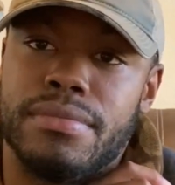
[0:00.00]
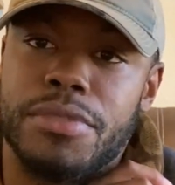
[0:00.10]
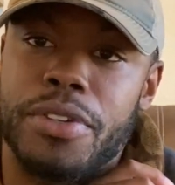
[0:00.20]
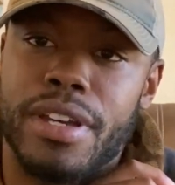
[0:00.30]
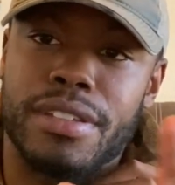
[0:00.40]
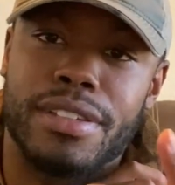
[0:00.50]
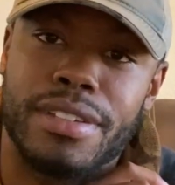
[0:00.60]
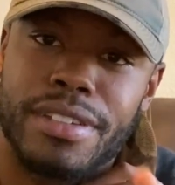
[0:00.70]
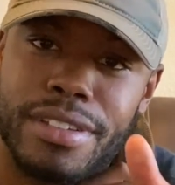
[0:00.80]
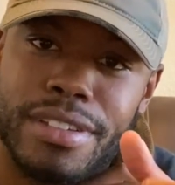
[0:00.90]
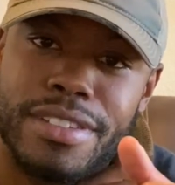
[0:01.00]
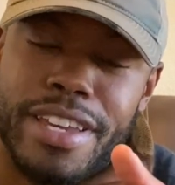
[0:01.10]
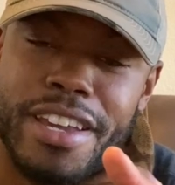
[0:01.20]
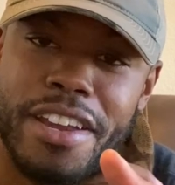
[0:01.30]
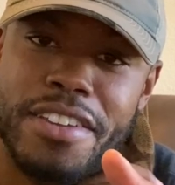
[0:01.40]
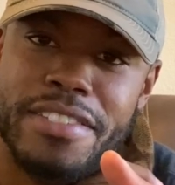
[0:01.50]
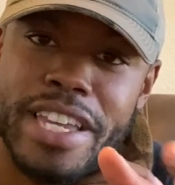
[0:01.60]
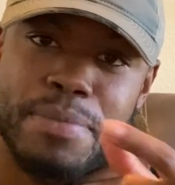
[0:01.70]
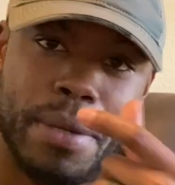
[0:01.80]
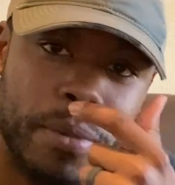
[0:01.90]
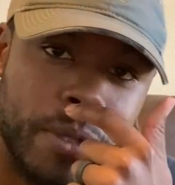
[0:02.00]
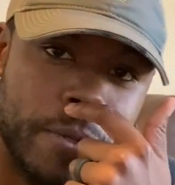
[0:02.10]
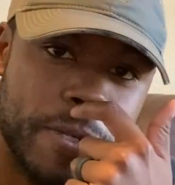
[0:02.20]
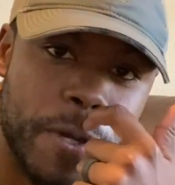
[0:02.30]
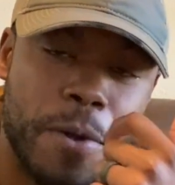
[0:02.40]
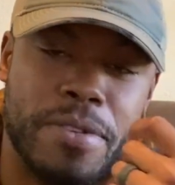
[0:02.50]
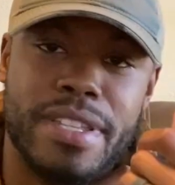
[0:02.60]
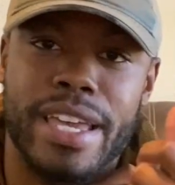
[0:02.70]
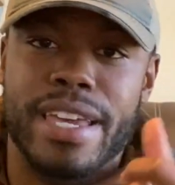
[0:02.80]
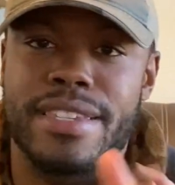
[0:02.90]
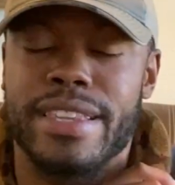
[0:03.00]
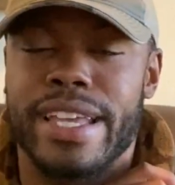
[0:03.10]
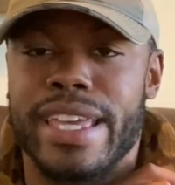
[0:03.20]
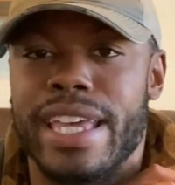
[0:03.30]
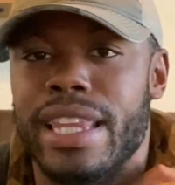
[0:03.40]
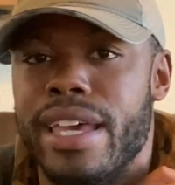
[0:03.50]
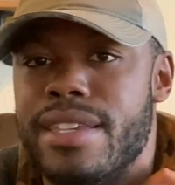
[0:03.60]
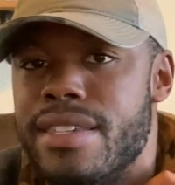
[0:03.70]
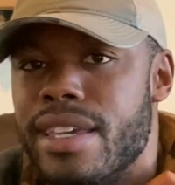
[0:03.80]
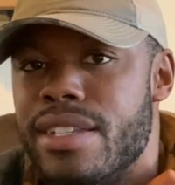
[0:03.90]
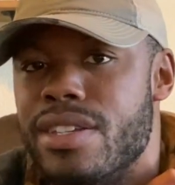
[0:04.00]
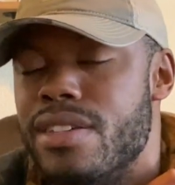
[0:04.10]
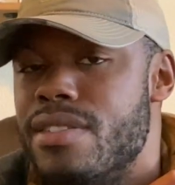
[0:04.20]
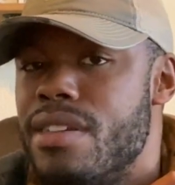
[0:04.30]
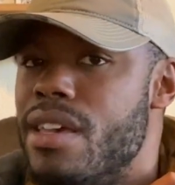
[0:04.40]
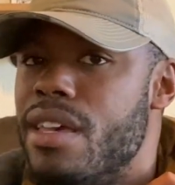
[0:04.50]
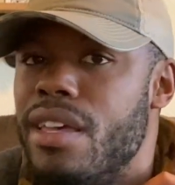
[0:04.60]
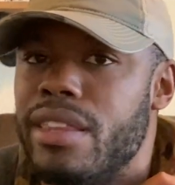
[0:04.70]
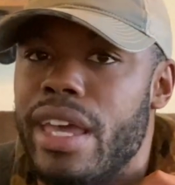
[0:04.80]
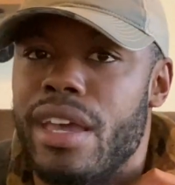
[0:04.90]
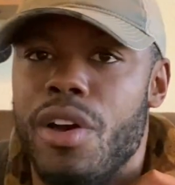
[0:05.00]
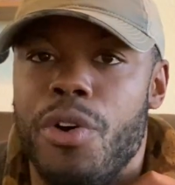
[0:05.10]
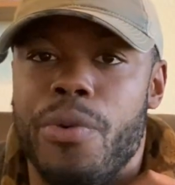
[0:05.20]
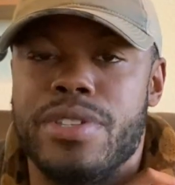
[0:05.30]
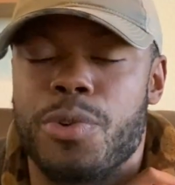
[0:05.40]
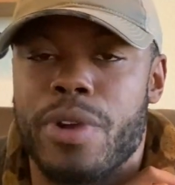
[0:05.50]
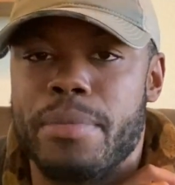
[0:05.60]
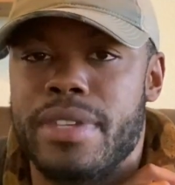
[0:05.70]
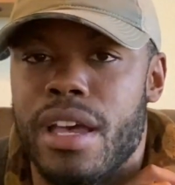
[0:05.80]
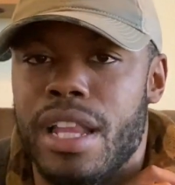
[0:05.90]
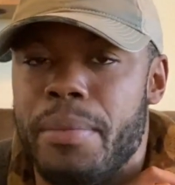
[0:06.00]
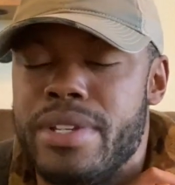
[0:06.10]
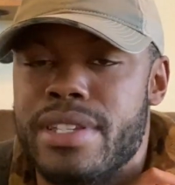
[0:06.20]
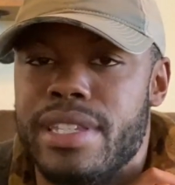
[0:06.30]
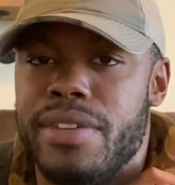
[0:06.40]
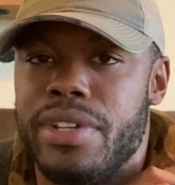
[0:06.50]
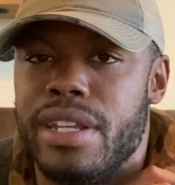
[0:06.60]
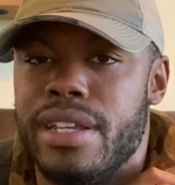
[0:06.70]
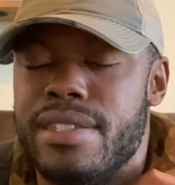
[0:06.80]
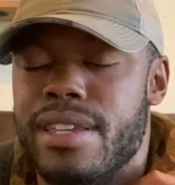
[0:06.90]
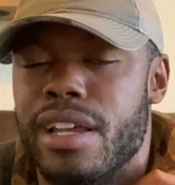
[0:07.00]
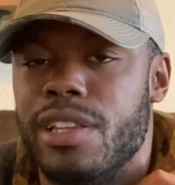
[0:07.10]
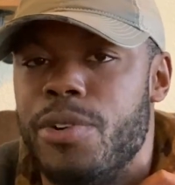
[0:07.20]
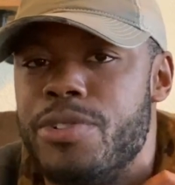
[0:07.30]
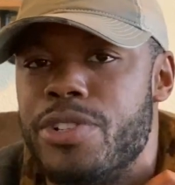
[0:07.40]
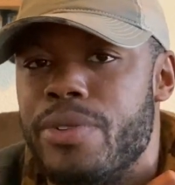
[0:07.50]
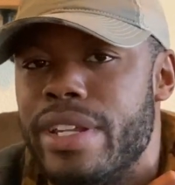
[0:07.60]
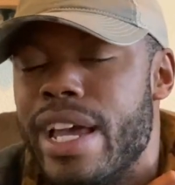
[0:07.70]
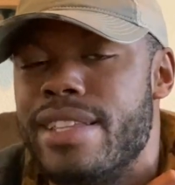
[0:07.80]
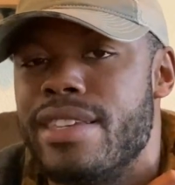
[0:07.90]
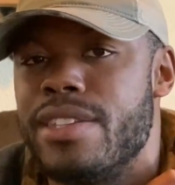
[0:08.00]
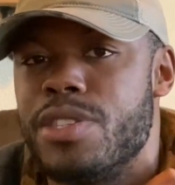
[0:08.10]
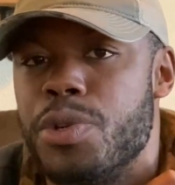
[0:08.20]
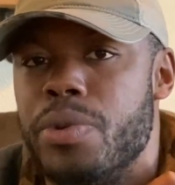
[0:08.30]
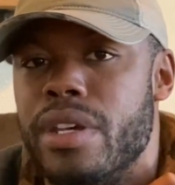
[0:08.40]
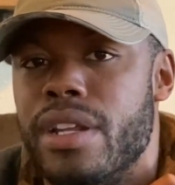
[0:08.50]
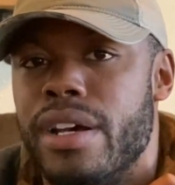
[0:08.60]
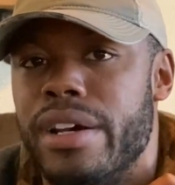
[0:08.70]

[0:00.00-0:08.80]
So yeah, take care of your snakes, people. Don't just own snakes and then get lazy and just think, oh, it's a reptile, I'm gonna just leave it in its enclosure and not tend to it.